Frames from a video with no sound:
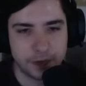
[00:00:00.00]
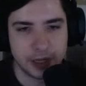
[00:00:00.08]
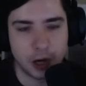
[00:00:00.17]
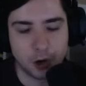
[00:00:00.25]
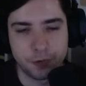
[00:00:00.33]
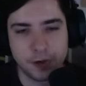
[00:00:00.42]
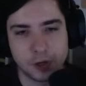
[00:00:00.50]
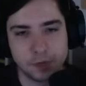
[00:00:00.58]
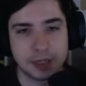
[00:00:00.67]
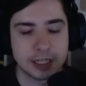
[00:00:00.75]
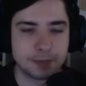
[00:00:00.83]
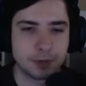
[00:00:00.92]
outvalue
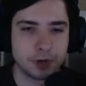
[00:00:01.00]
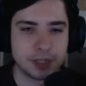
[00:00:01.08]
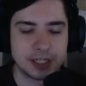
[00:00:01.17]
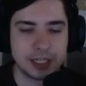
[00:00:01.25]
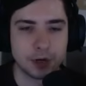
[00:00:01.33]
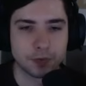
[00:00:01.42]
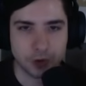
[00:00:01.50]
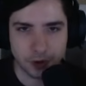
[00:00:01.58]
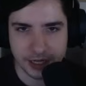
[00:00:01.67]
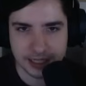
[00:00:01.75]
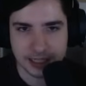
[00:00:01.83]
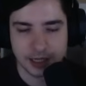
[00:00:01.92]
Weakness Policy, of
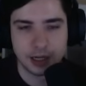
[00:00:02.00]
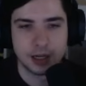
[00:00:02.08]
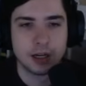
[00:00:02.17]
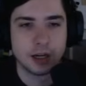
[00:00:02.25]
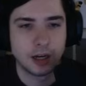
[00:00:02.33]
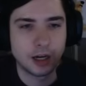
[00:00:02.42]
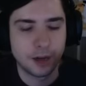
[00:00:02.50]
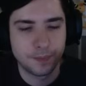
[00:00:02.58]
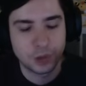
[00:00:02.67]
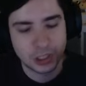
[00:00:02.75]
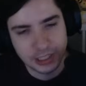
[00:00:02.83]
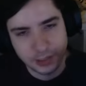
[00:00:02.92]
course.
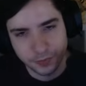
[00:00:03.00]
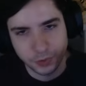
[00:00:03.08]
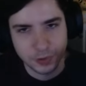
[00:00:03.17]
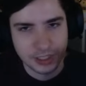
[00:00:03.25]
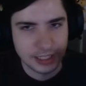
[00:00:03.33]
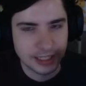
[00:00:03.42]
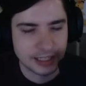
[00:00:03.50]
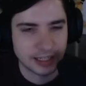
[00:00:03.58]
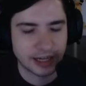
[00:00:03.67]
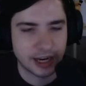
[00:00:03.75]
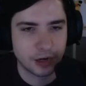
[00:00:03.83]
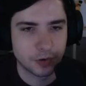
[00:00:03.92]
Just need a few assists and
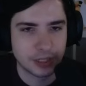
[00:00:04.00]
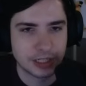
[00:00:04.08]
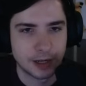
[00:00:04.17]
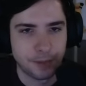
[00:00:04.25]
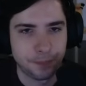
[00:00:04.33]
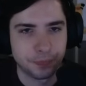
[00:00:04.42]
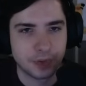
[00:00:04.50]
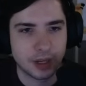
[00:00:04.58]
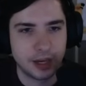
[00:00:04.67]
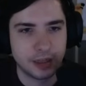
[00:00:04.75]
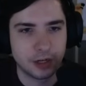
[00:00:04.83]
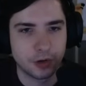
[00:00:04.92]
KOs.
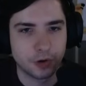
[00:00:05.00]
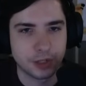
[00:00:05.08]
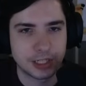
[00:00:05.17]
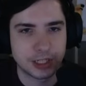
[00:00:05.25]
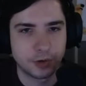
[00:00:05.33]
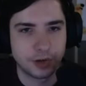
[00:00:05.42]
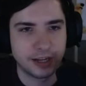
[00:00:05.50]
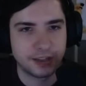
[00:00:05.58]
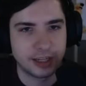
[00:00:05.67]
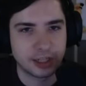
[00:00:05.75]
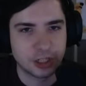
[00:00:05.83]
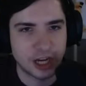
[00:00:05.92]
And then also, I think
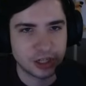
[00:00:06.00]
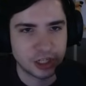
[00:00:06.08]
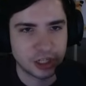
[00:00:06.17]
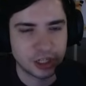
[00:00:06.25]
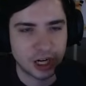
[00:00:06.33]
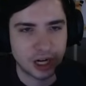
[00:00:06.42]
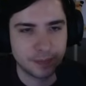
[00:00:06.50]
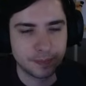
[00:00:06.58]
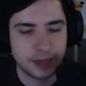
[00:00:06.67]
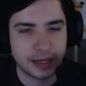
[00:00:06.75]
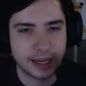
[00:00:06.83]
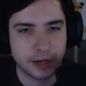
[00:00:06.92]
Charging Charm,
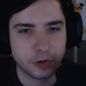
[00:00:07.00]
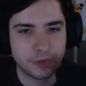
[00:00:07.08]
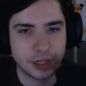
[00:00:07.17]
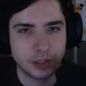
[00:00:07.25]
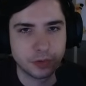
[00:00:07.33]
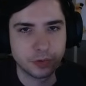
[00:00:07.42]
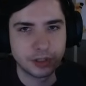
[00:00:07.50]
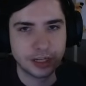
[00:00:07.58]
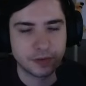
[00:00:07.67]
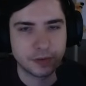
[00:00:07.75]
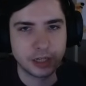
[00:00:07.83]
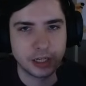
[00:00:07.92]
it can outvalue
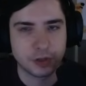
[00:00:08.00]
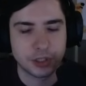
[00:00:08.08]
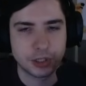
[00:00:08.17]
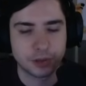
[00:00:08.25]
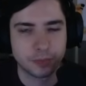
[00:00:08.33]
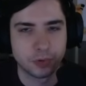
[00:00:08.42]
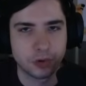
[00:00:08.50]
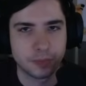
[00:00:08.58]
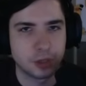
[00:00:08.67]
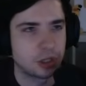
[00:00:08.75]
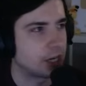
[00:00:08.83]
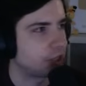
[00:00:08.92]
definitely on certain Pokemon.
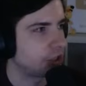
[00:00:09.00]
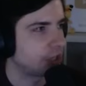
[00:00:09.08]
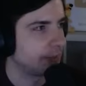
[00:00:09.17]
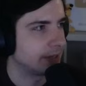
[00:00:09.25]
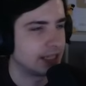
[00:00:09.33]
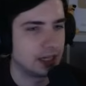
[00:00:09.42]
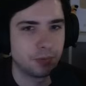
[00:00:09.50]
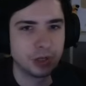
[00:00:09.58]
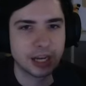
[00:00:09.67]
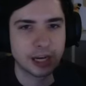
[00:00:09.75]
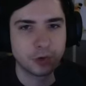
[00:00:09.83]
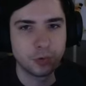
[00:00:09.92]
Charging Charm is still pretty
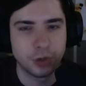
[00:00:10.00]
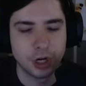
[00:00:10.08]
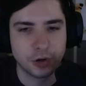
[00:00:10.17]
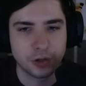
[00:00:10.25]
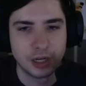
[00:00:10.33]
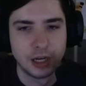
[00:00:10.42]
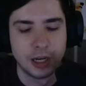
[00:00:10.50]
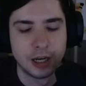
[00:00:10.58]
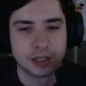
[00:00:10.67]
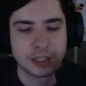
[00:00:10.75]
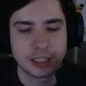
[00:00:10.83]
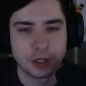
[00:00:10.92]
high cooldown.
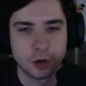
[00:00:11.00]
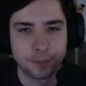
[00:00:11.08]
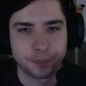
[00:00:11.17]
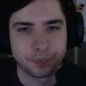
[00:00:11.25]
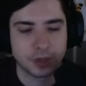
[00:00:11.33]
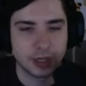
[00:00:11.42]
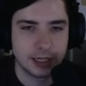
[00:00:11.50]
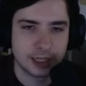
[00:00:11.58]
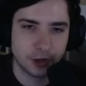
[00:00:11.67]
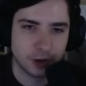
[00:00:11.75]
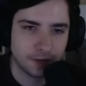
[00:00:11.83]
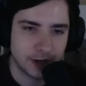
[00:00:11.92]
So it's going
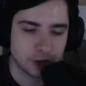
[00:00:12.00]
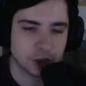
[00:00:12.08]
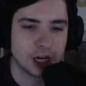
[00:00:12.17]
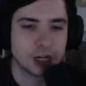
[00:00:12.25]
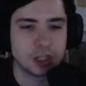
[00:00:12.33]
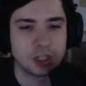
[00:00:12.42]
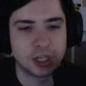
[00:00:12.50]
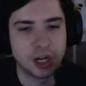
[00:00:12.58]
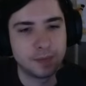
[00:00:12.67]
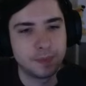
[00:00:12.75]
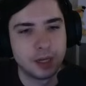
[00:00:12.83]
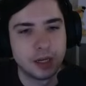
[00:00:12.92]
to value Charging
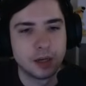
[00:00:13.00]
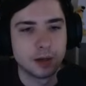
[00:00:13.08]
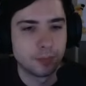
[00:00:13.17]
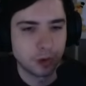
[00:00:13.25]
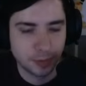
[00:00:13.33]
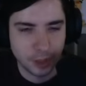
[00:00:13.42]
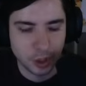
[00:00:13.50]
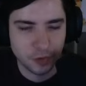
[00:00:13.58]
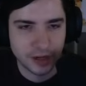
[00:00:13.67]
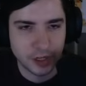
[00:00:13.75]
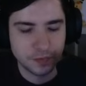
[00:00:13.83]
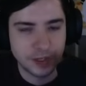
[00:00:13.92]
Charm, probably
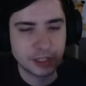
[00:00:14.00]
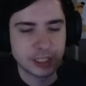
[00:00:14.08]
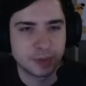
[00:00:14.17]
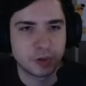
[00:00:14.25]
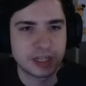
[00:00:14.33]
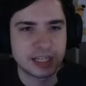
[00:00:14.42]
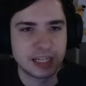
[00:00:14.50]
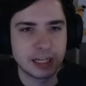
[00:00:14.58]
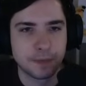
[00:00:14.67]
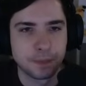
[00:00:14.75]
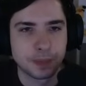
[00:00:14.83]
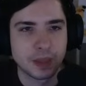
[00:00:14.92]
outvalue Weakness Policy.
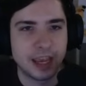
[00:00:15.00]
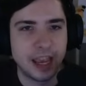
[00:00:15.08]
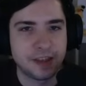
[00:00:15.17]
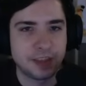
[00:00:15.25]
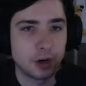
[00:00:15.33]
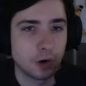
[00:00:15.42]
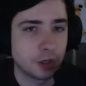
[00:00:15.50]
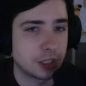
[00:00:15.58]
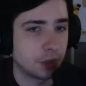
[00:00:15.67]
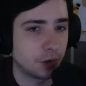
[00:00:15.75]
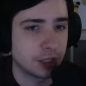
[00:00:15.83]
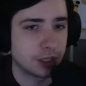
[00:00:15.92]
And then also
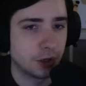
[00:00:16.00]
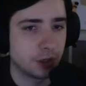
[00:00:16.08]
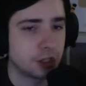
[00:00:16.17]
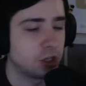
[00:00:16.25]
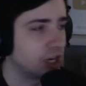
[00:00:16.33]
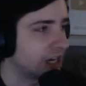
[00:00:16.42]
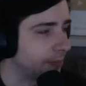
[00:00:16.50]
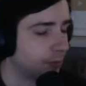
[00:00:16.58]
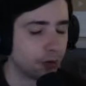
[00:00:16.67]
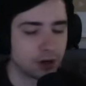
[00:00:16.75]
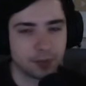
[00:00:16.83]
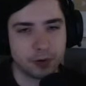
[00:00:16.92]
on certain jungle
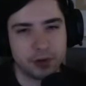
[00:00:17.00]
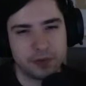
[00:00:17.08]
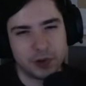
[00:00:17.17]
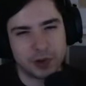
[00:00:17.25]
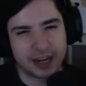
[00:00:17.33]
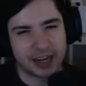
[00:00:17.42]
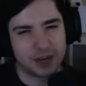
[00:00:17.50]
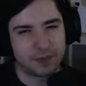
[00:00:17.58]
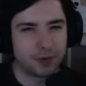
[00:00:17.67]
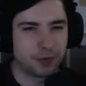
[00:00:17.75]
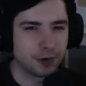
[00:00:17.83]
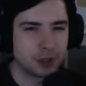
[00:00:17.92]
Pokemon, where you kind of are
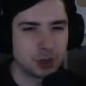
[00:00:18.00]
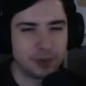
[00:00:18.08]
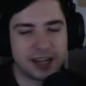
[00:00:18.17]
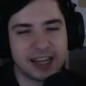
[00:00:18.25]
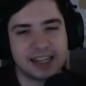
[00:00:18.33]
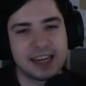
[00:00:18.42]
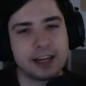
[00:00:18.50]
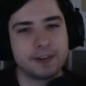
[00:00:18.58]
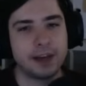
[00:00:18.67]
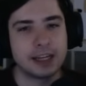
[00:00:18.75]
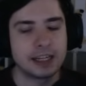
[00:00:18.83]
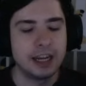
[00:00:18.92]
forced to play attack
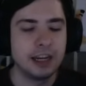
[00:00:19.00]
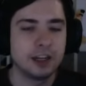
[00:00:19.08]
weight, you